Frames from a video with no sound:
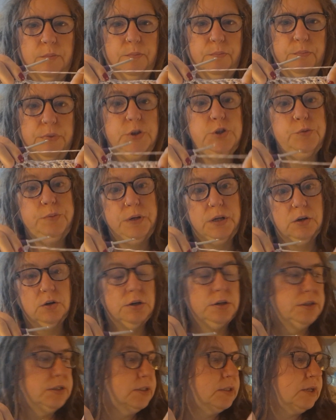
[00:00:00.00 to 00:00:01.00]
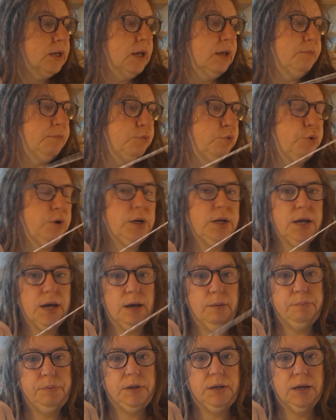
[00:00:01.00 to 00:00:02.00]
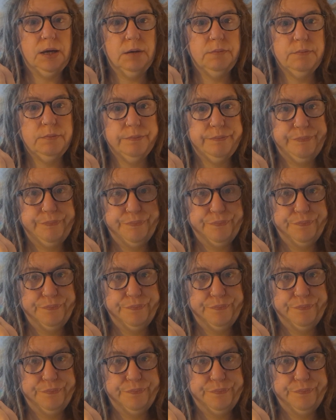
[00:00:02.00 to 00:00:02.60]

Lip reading: But to be honest, I'm really happy I'm